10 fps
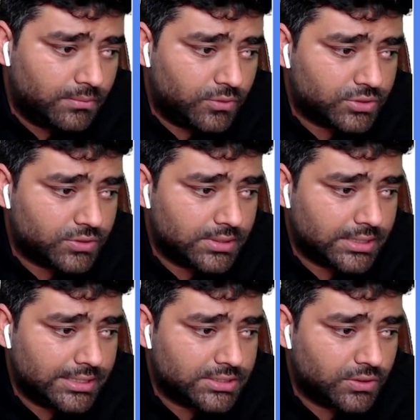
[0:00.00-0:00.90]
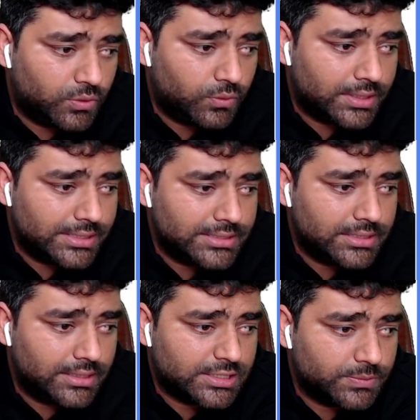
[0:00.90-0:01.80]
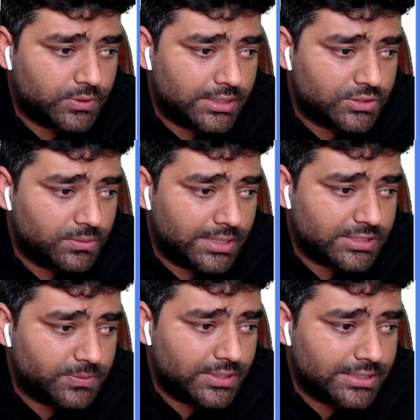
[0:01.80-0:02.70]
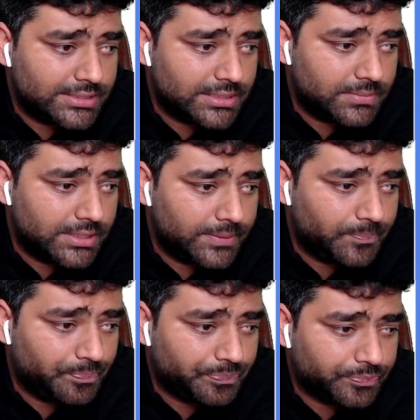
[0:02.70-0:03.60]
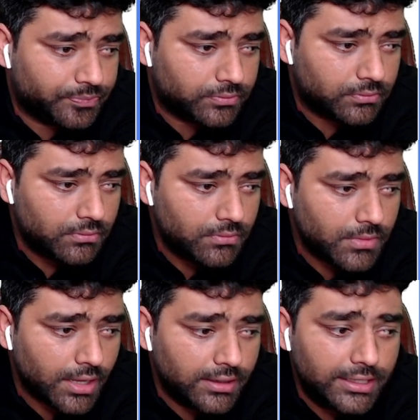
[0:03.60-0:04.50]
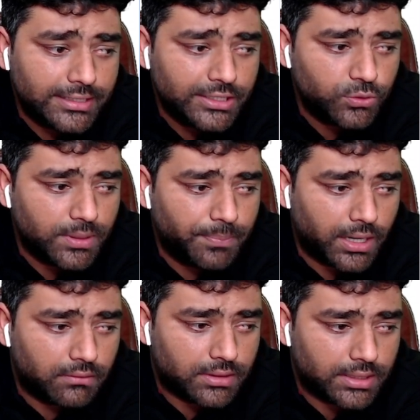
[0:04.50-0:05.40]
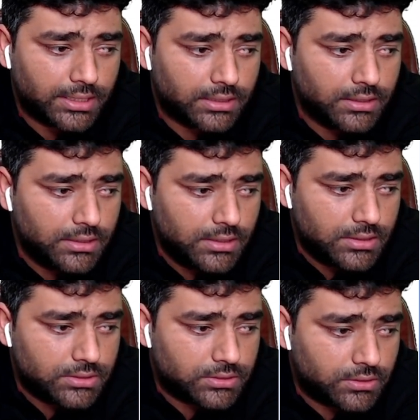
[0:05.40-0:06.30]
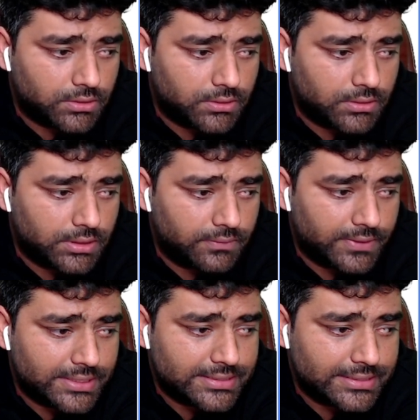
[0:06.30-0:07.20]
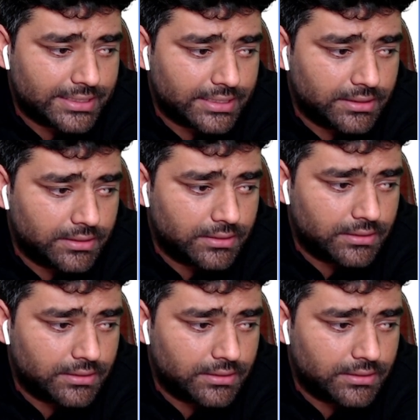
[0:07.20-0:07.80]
most of the kids know what is the exponent. So exponent is something related to the power, right? So if I say,